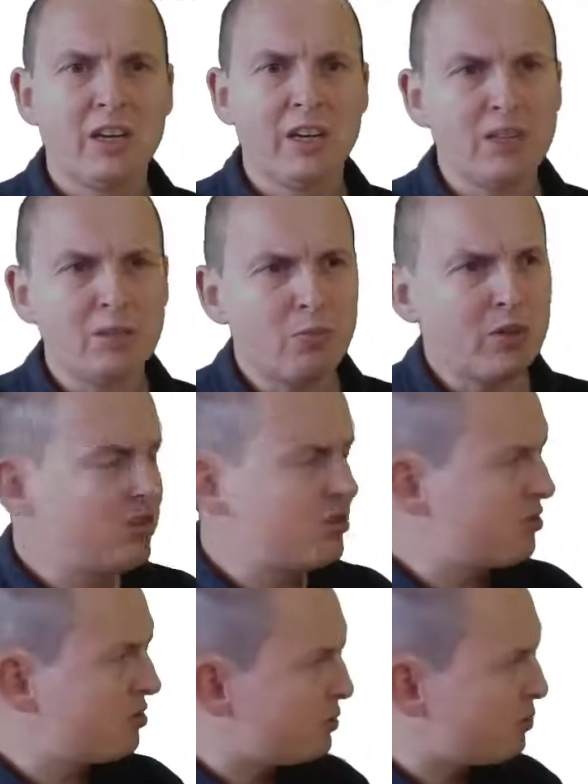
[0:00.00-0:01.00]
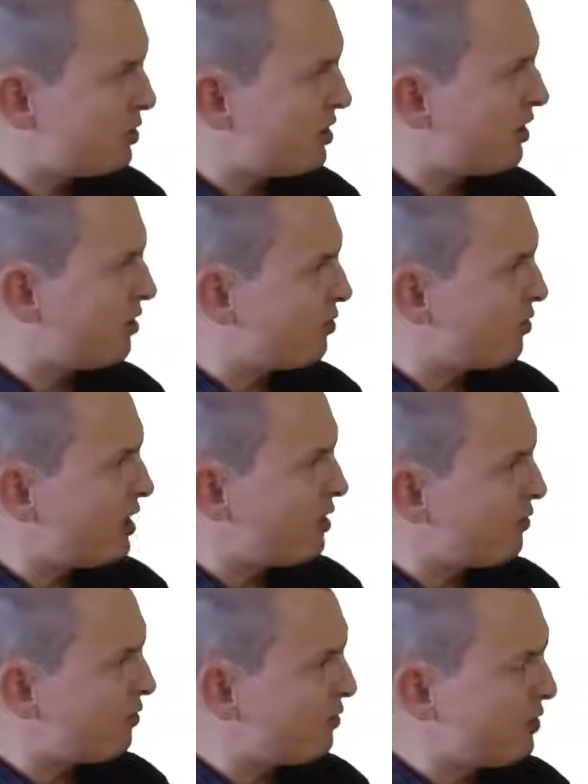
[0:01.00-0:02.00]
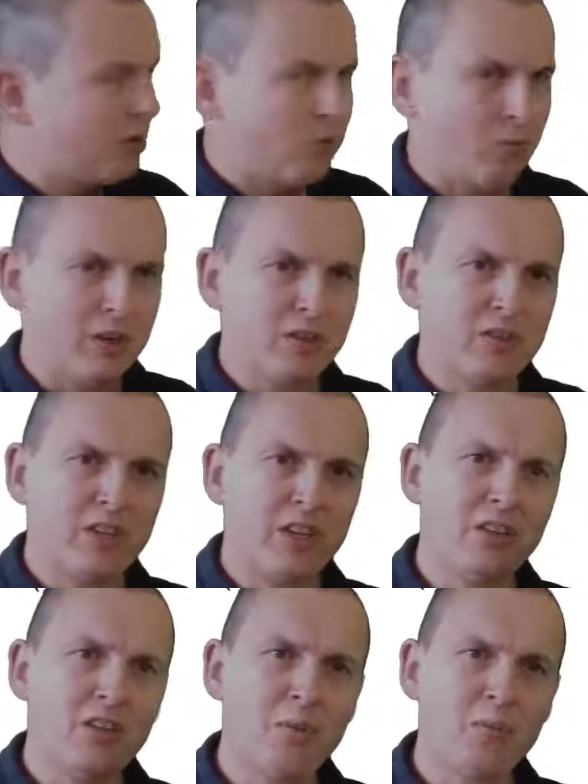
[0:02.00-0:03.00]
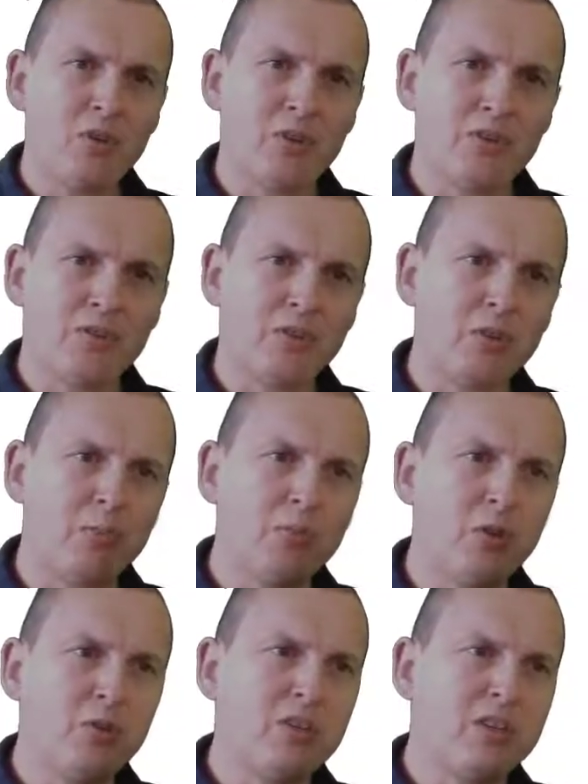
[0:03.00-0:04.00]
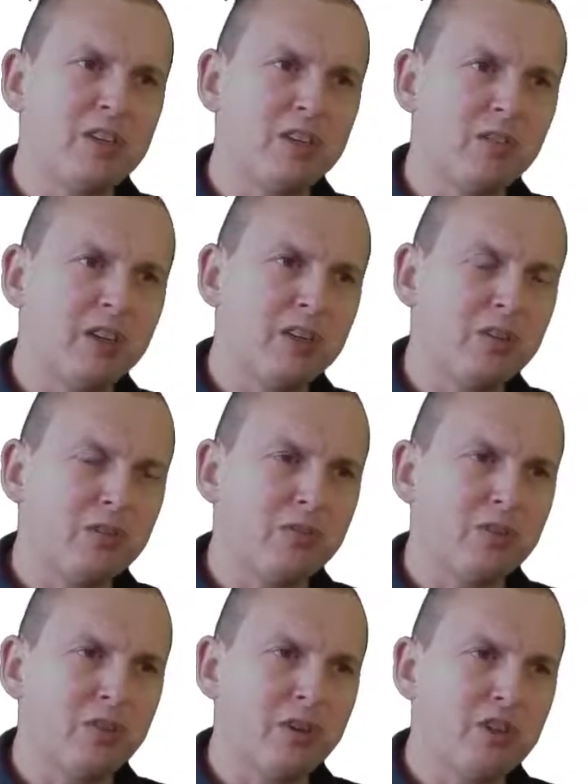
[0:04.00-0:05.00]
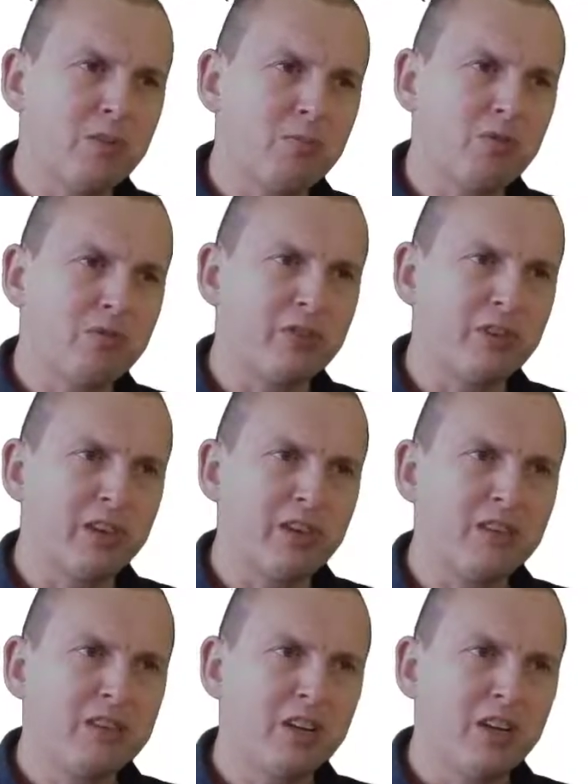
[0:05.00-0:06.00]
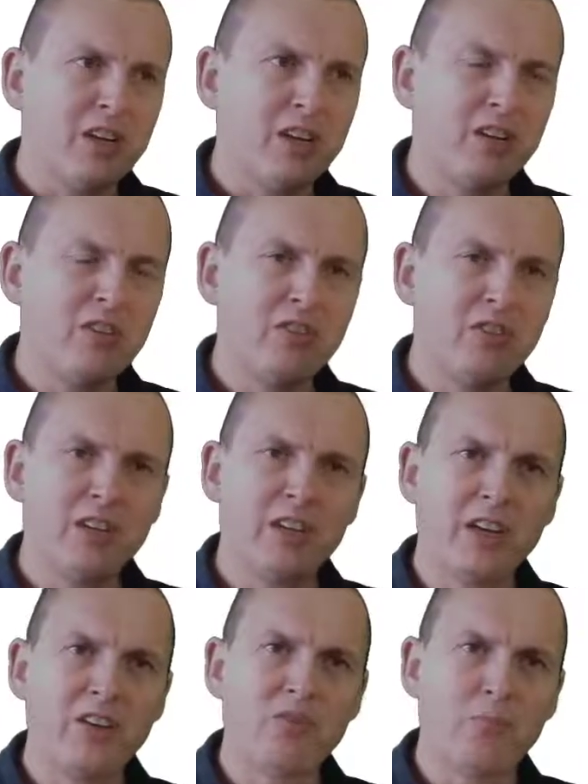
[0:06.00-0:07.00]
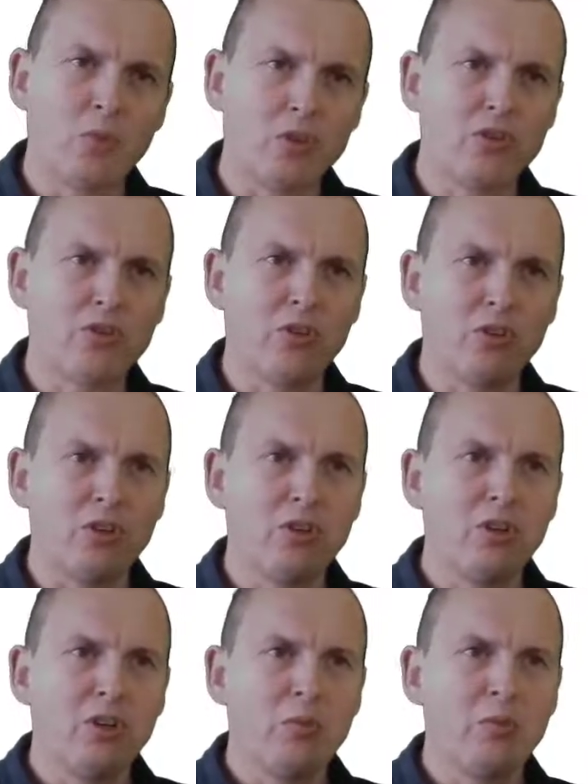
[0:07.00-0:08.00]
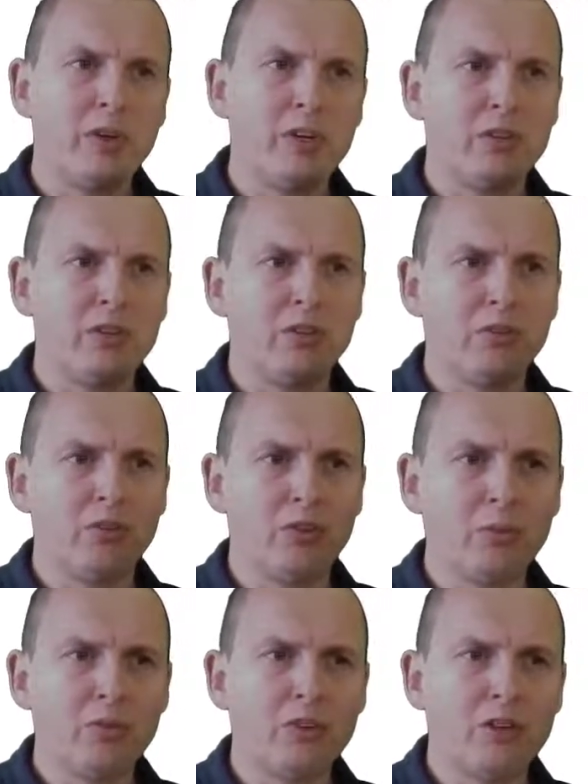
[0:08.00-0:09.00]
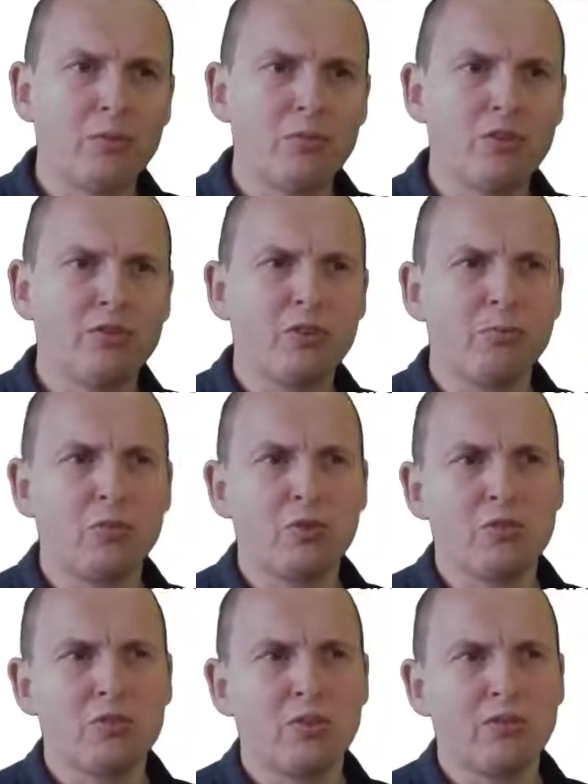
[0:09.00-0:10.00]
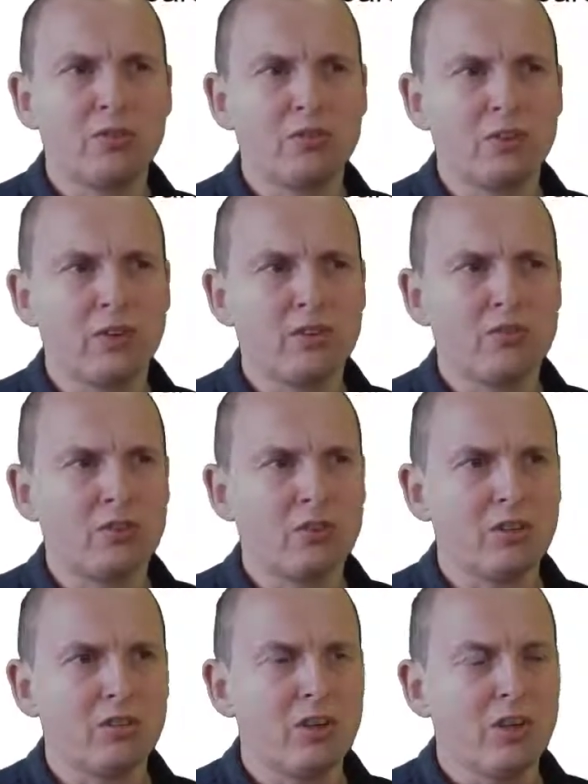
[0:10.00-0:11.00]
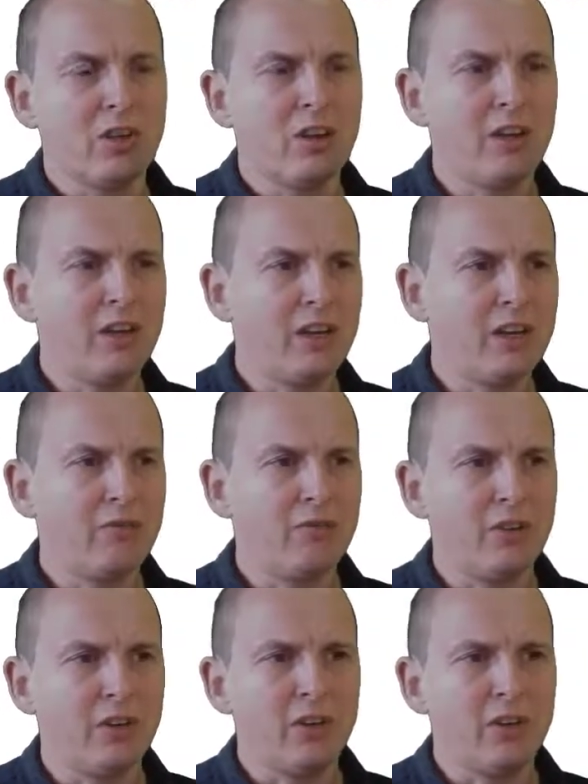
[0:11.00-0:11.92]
And this brings us to this particular graph, where you see the number of components integrated on photonic chips over the years, and you see a kind of Moore's law, where you double the number of components on a photonic circuit, like every